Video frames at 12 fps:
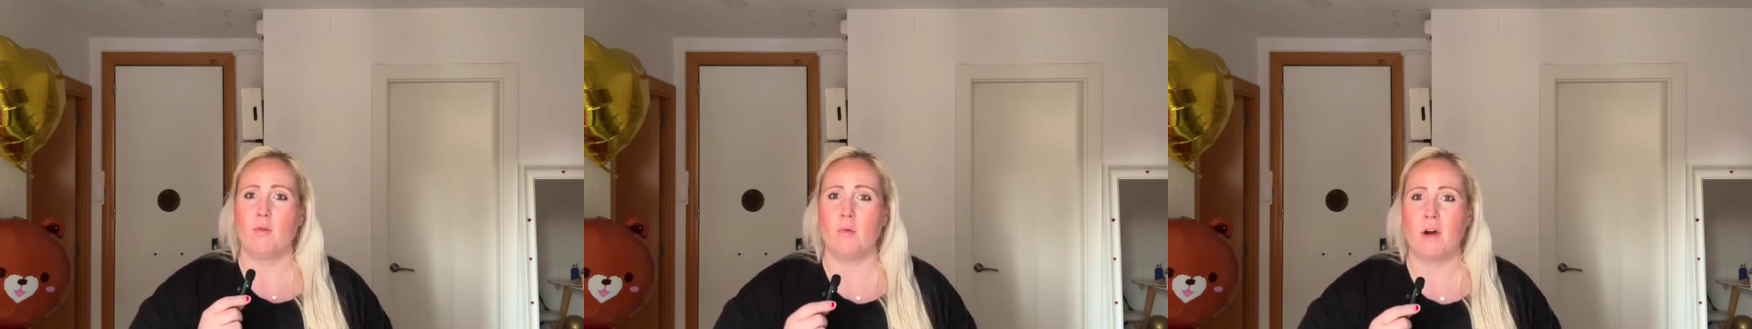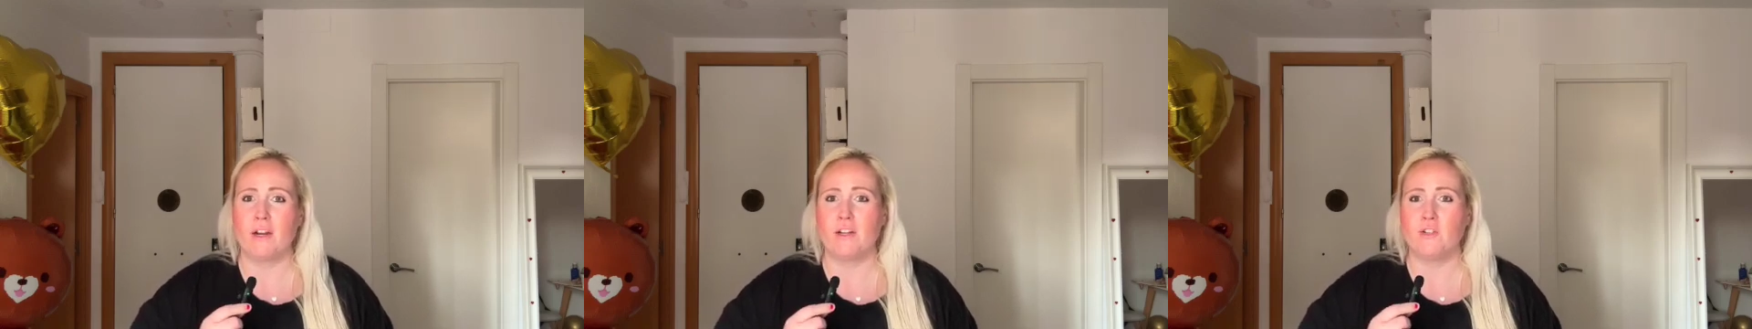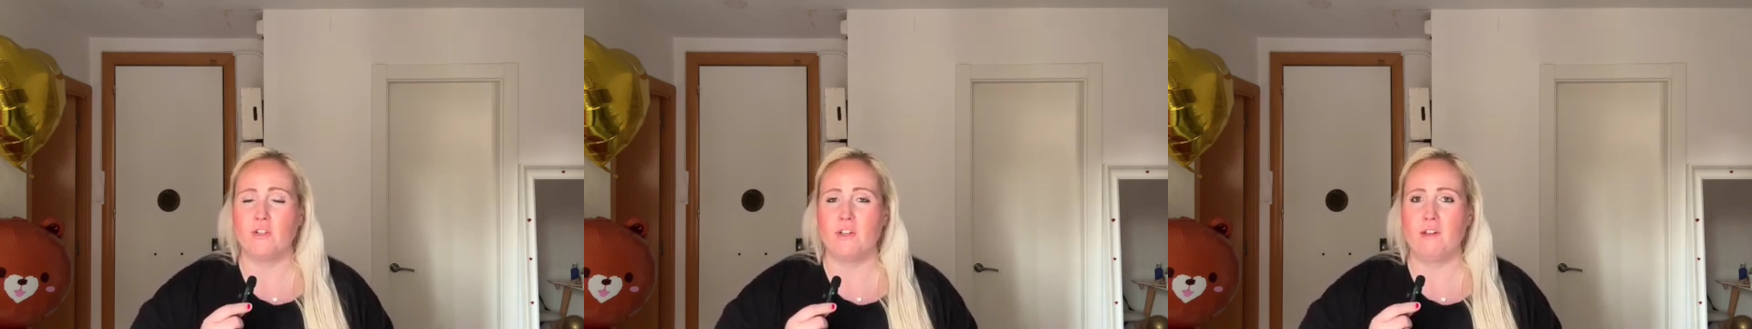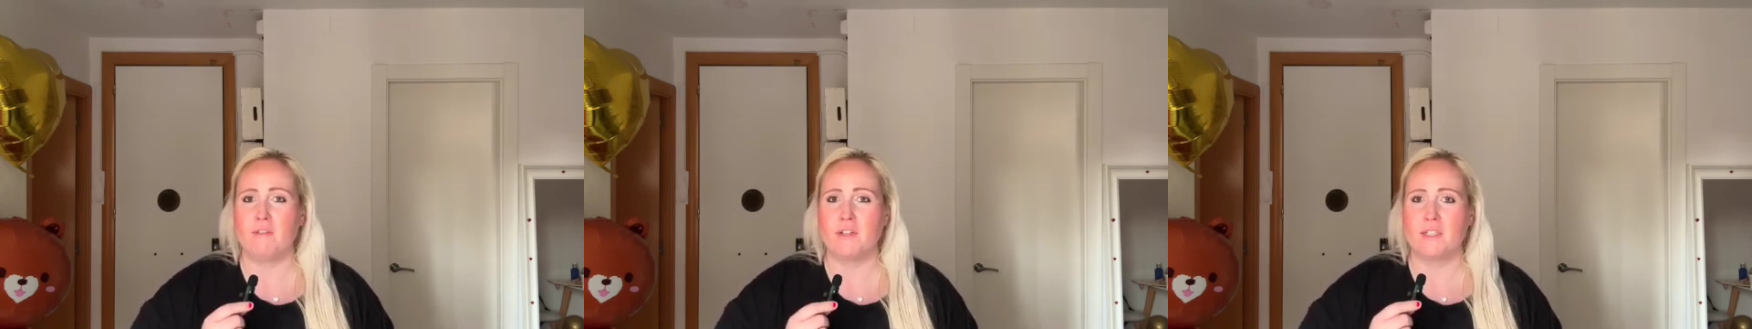Why did you
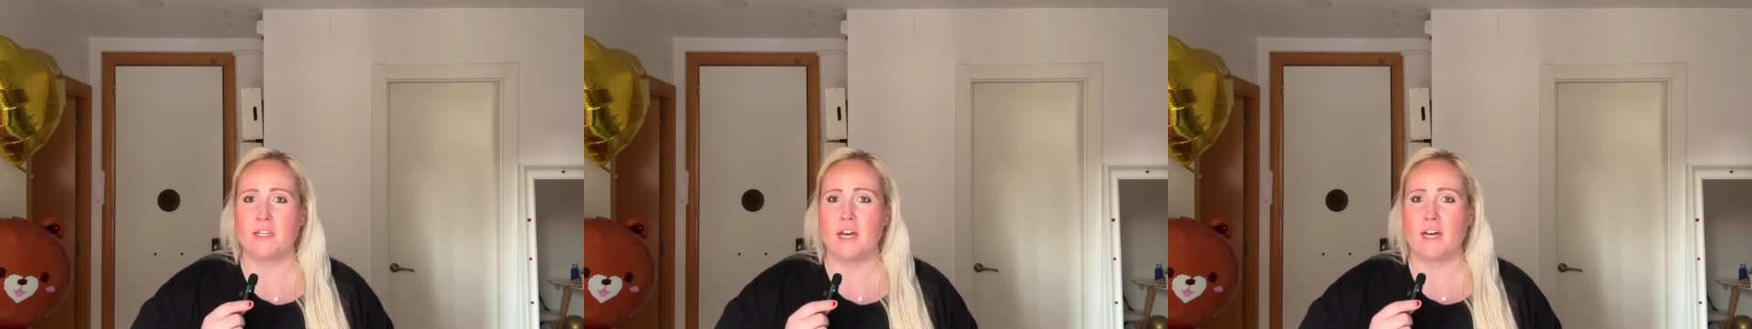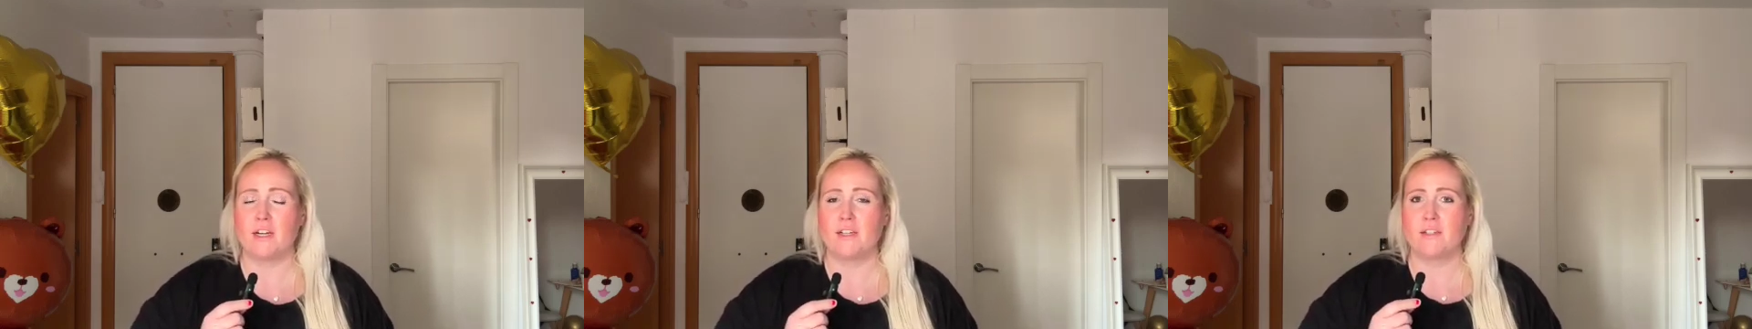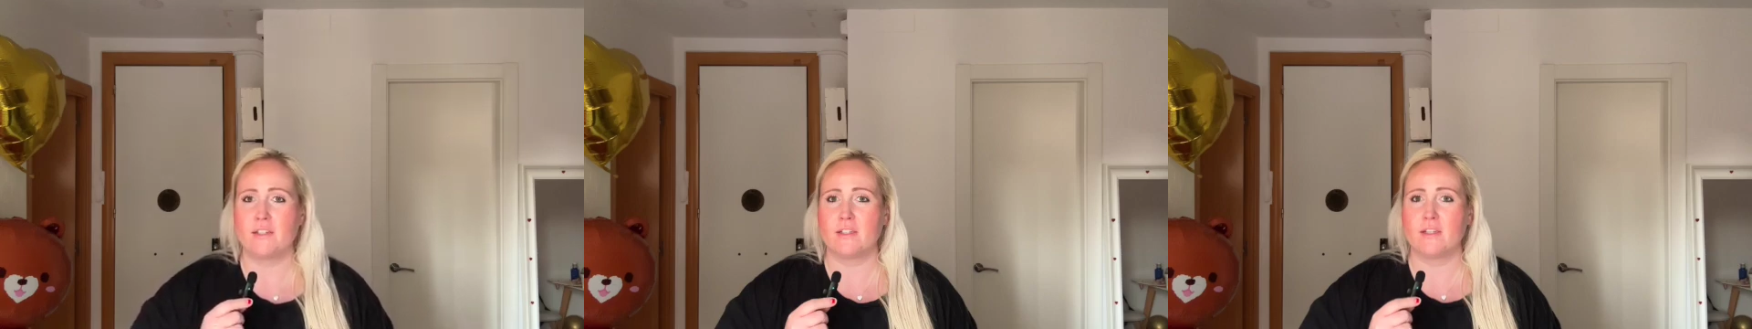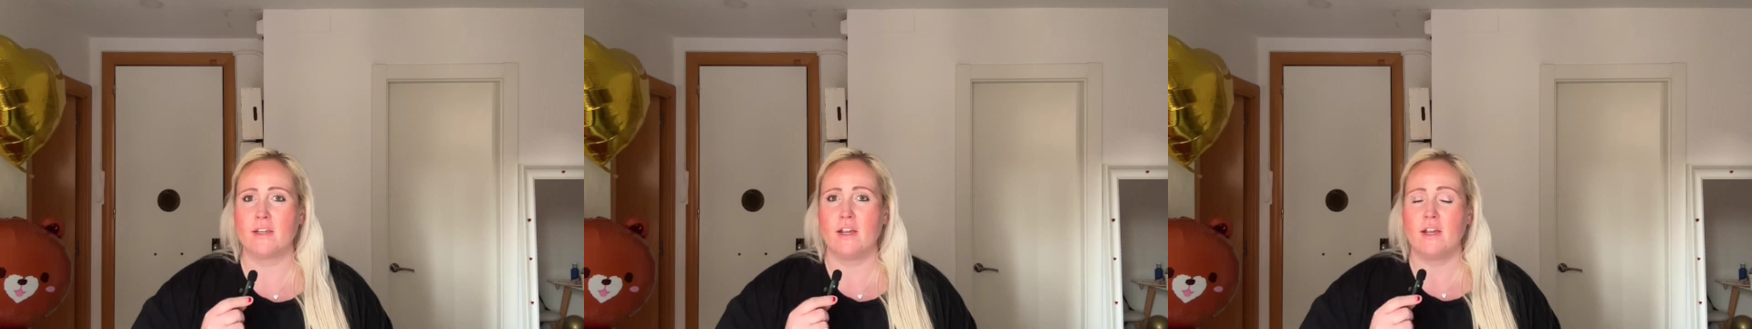leave the status?